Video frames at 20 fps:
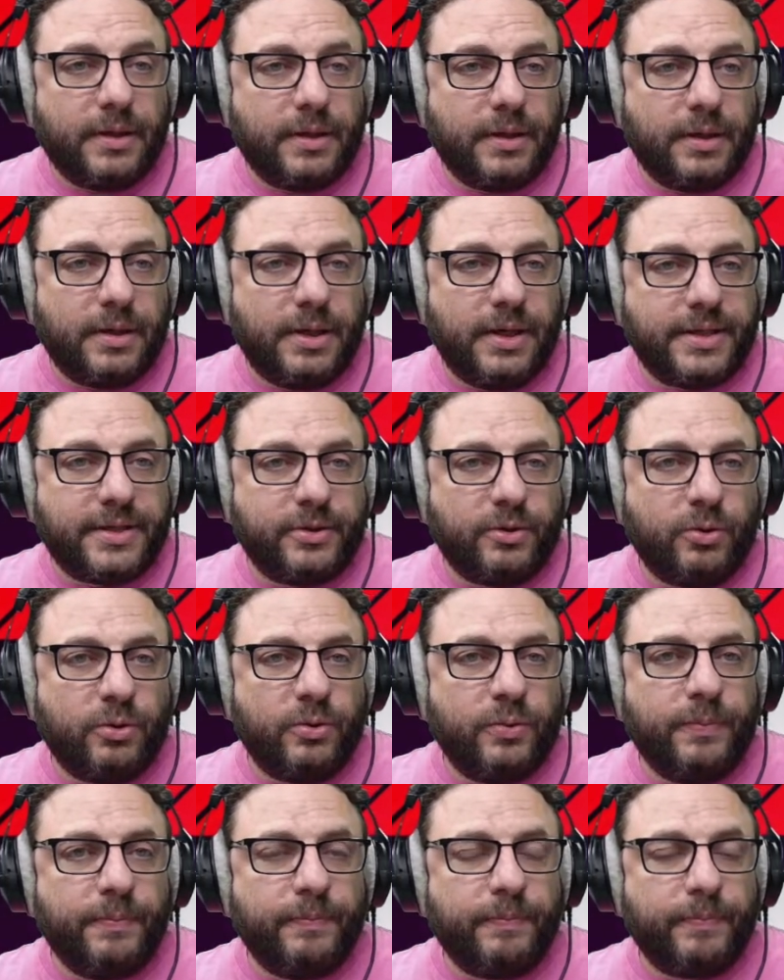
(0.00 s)
let's
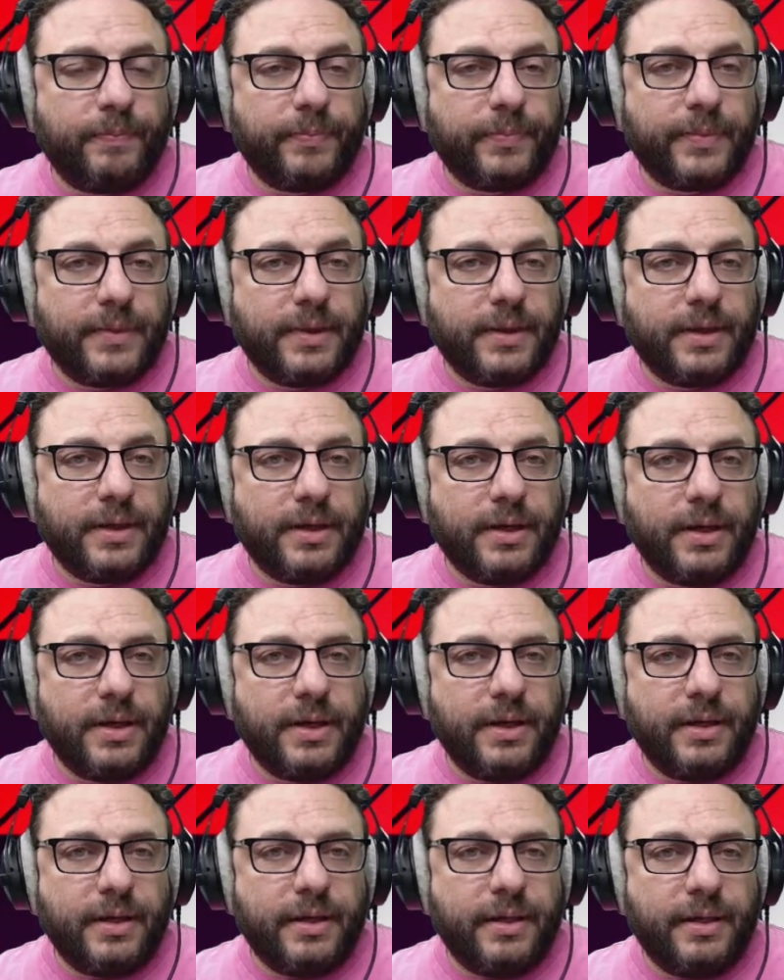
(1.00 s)
go,
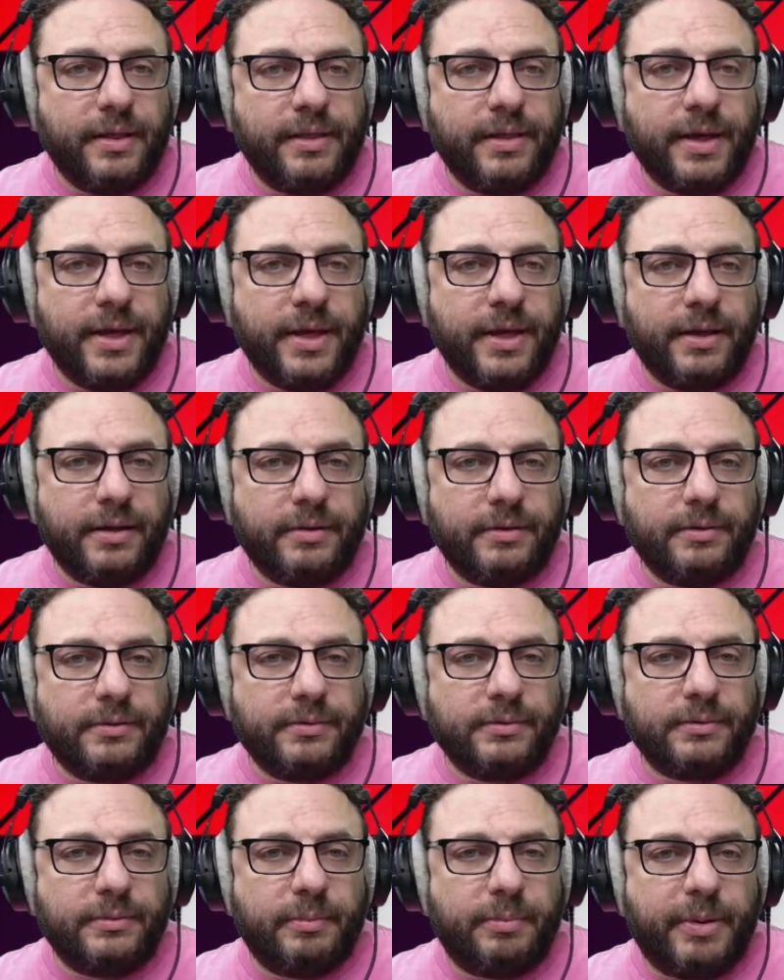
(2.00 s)
they
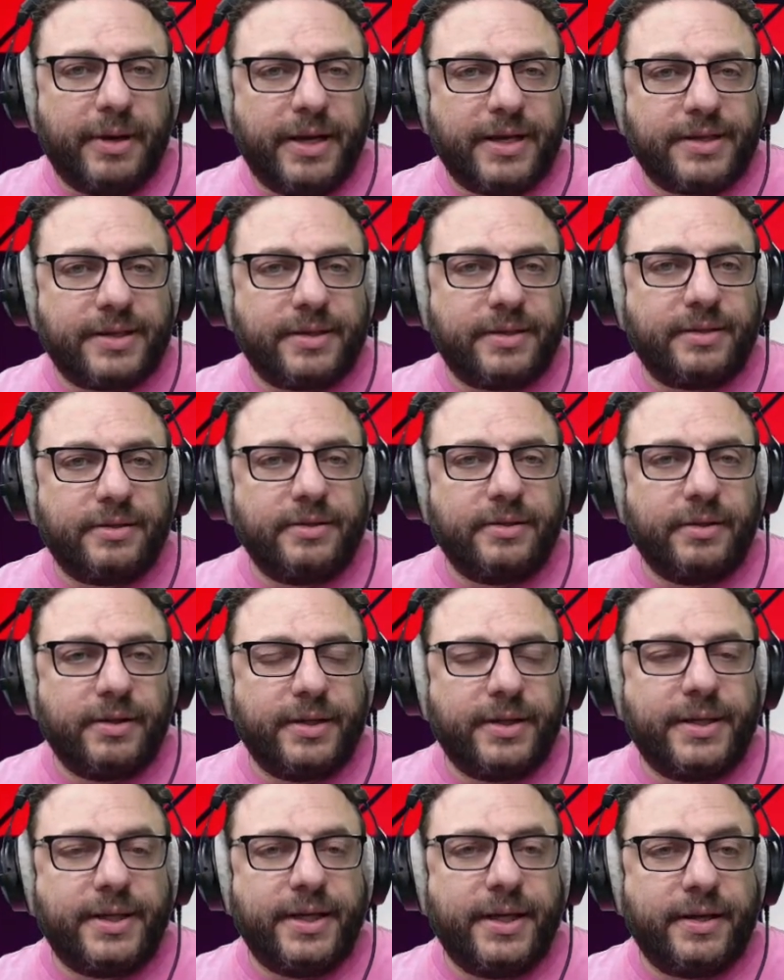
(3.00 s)
press
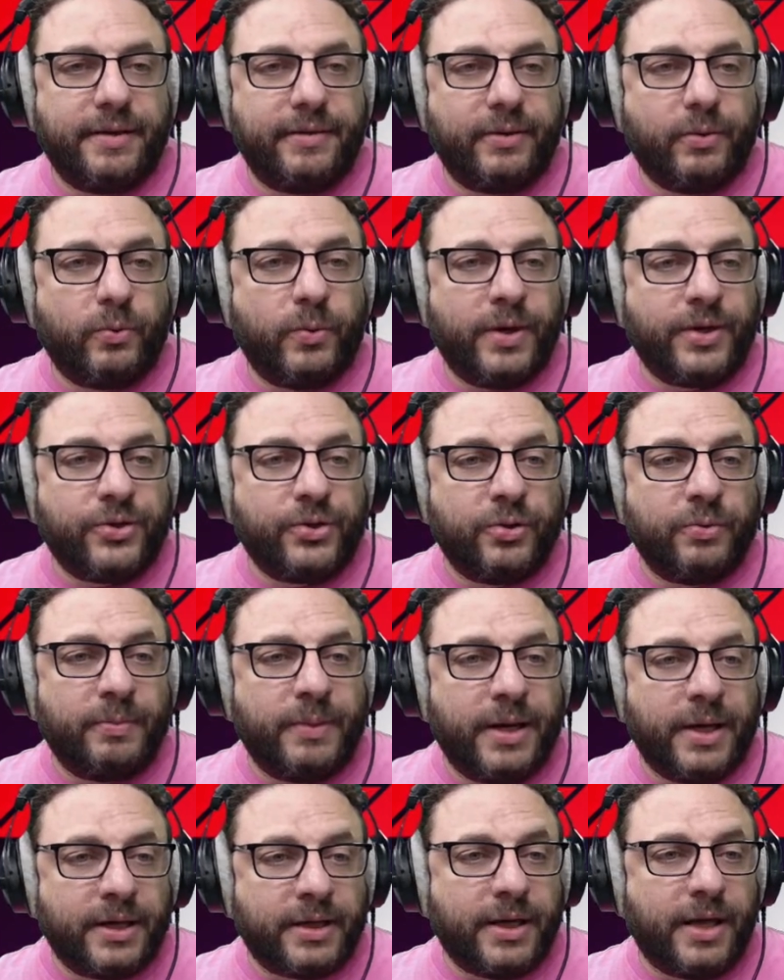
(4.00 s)
here the question
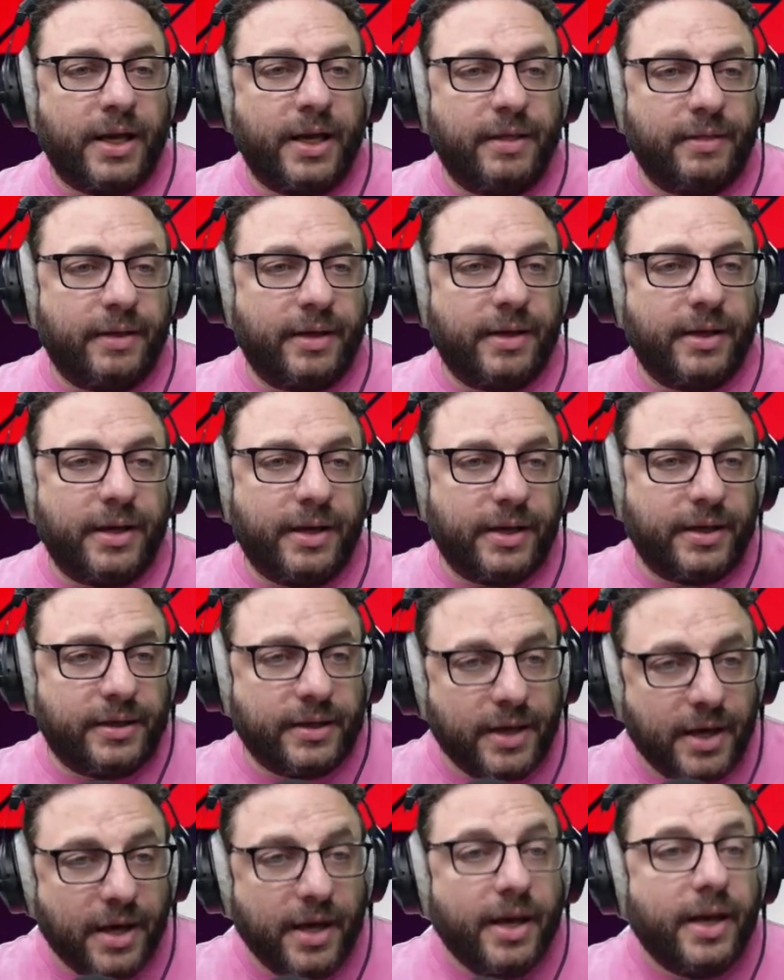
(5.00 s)
mark and they read
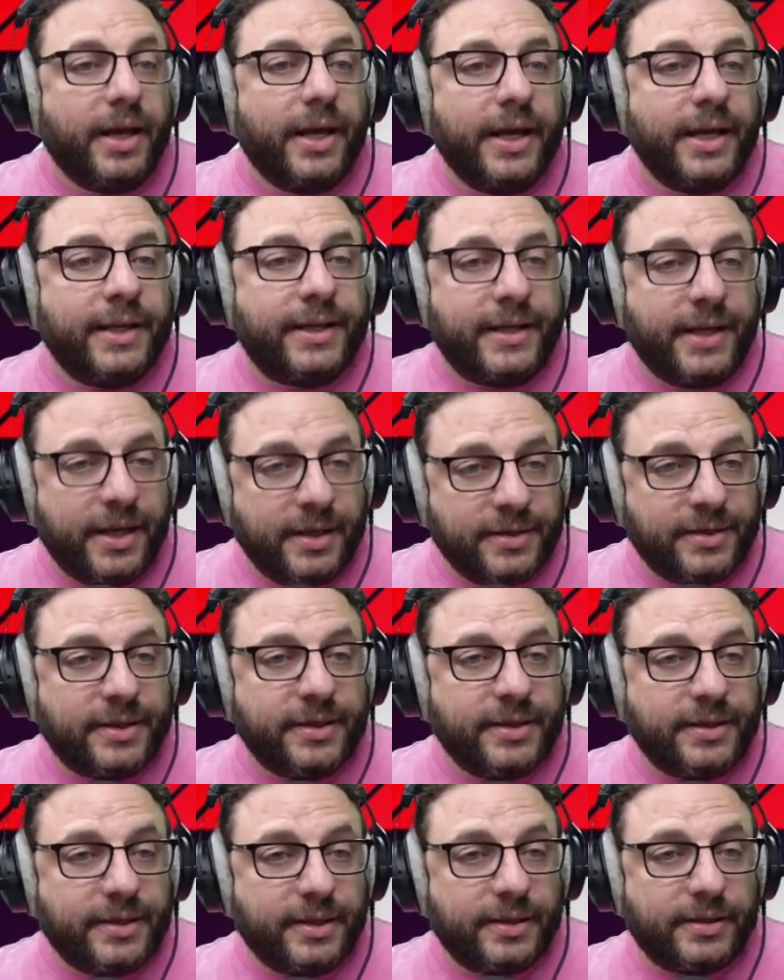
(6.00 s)

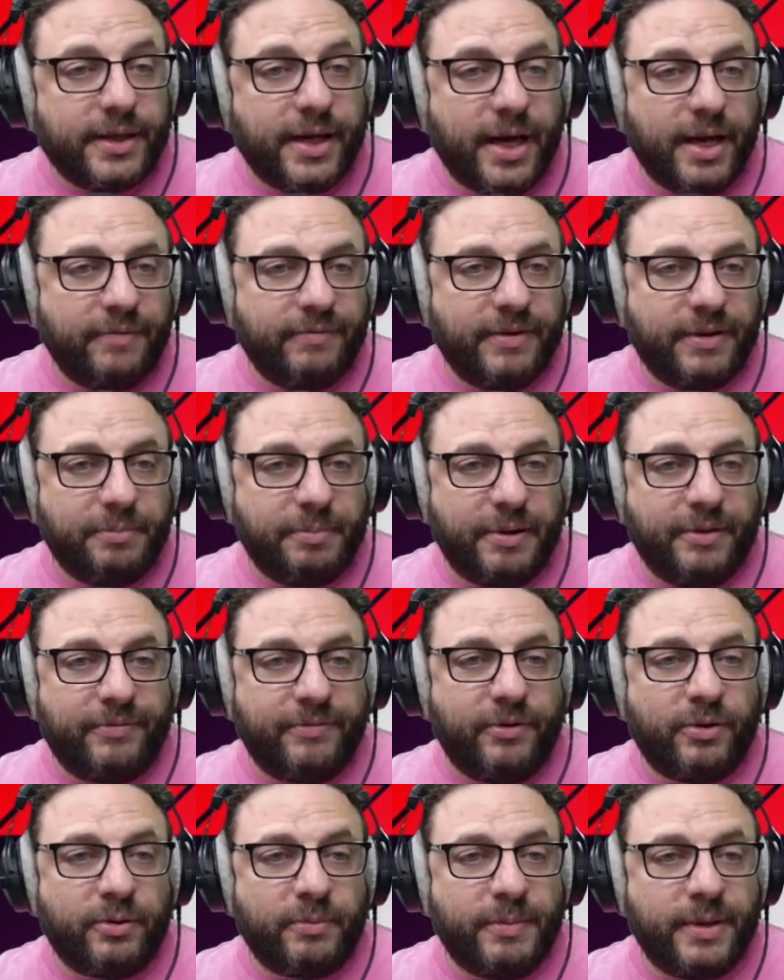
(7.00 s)
enhances driver
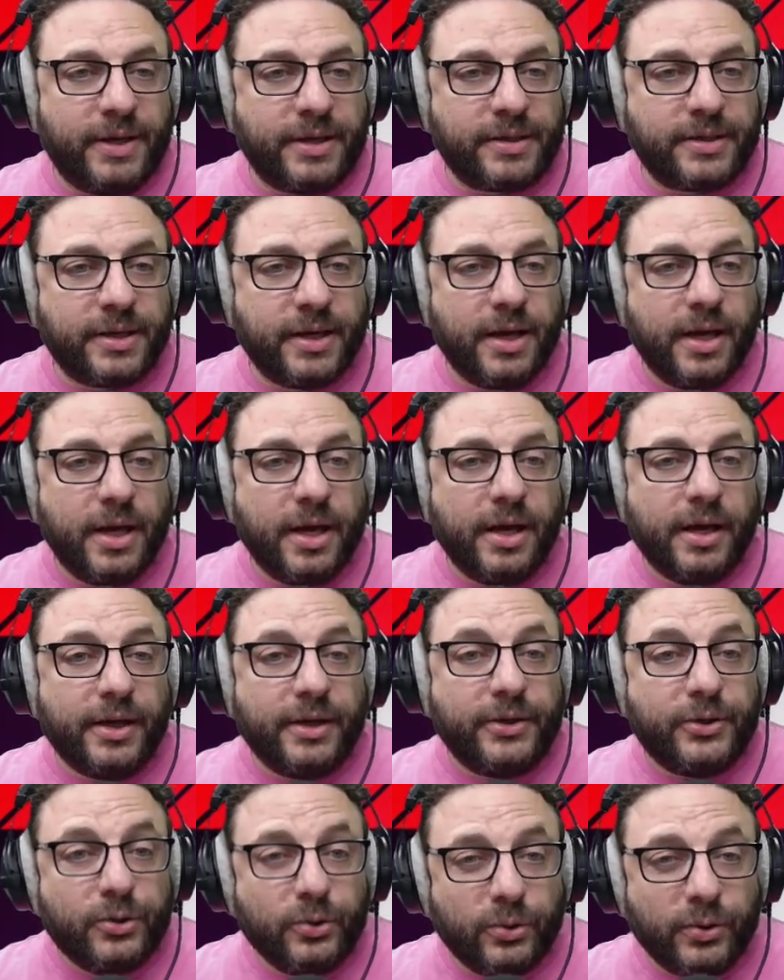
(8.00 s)
performance
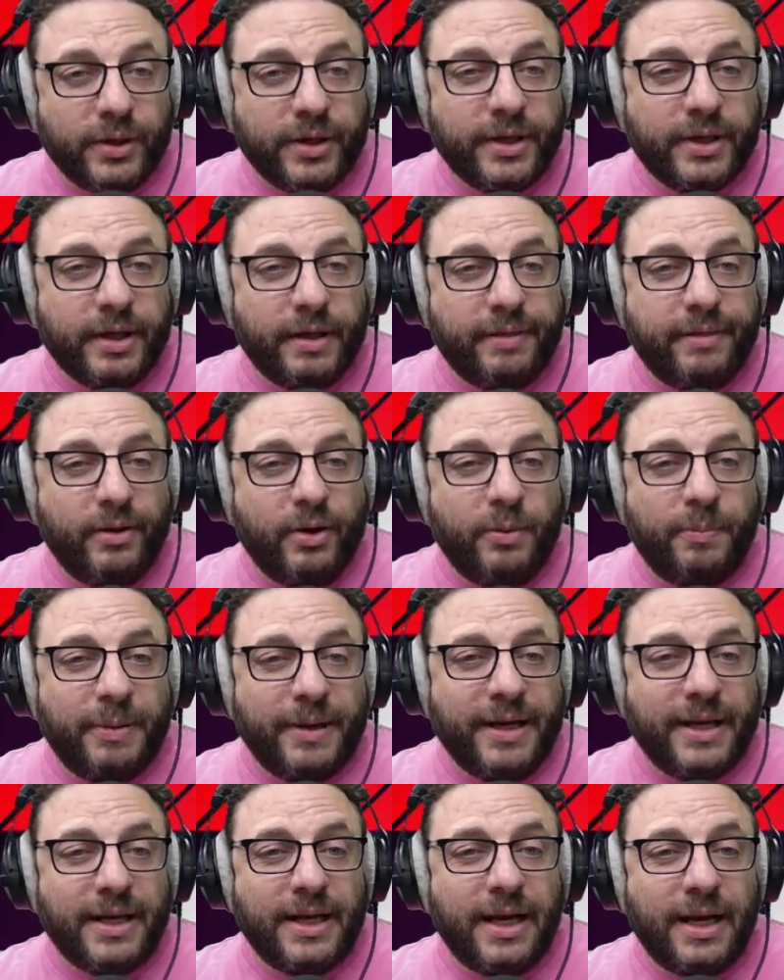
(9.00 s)
during the
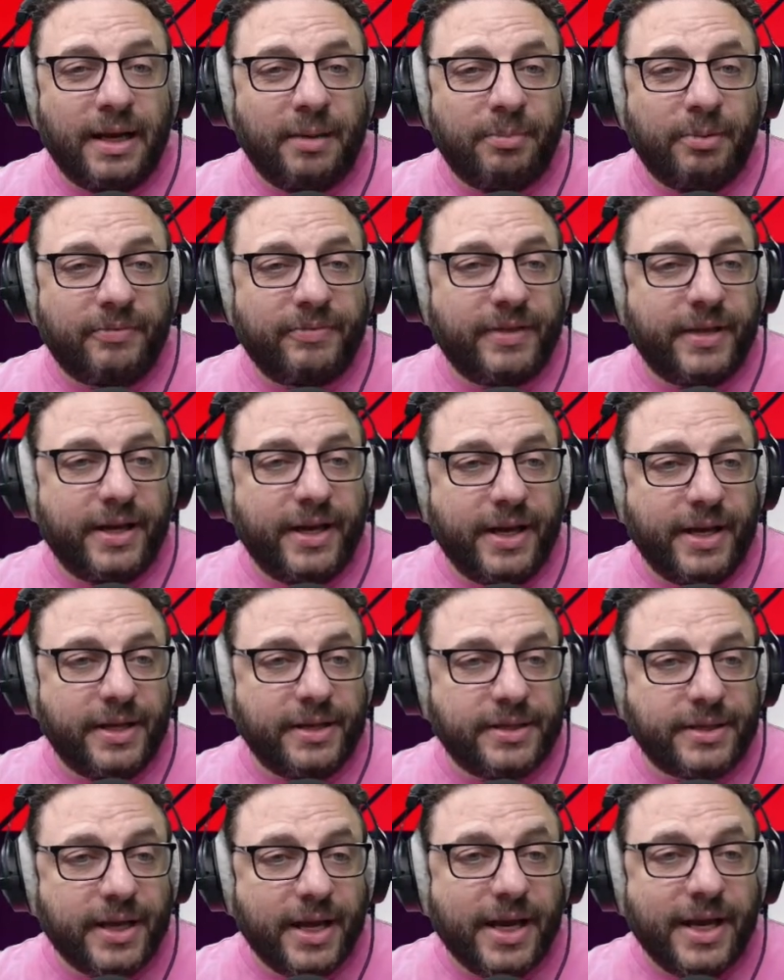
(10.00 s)
opening lap of the
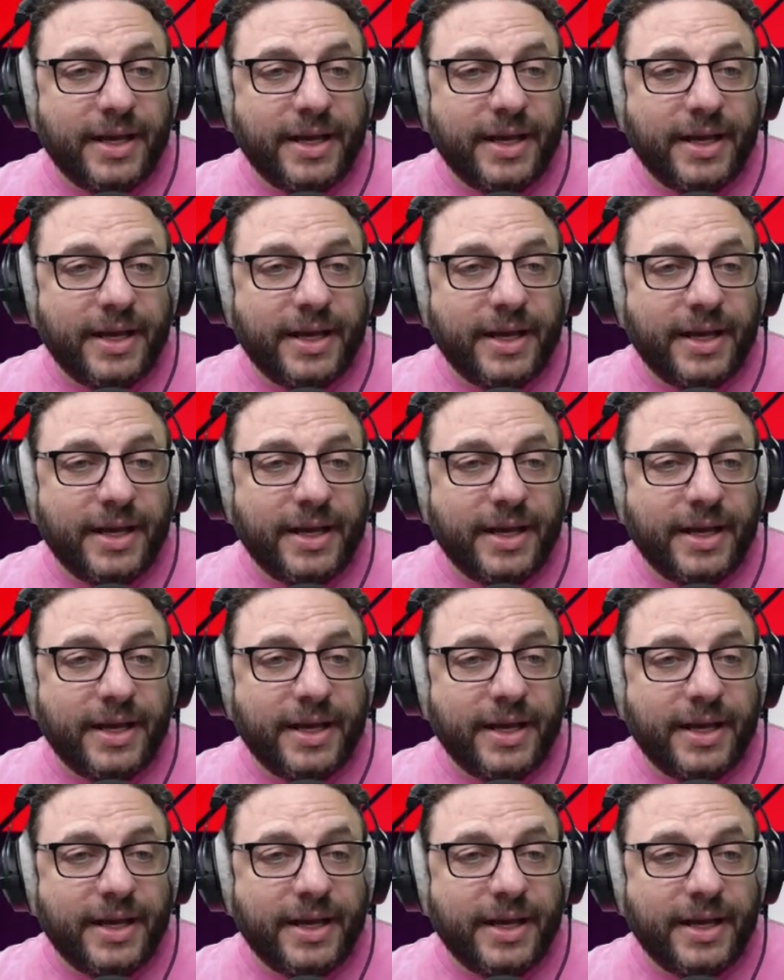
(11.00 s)
race,